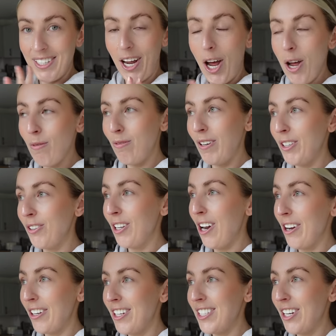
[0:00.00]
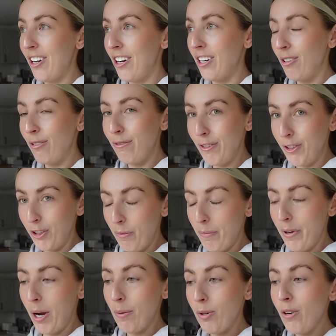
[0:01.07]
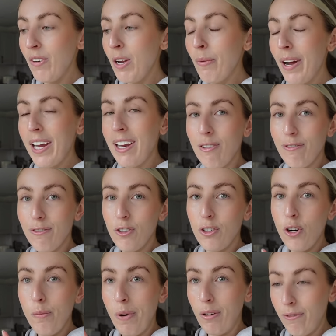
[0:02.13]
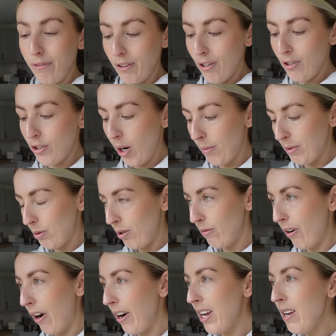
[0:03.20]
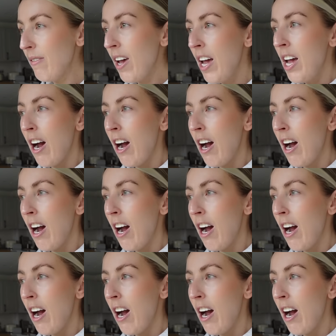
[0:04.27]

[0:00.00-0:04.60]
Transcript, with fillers: So hopefully all the lockers aren't full, but I'm currently waiting for my food shop to arrive.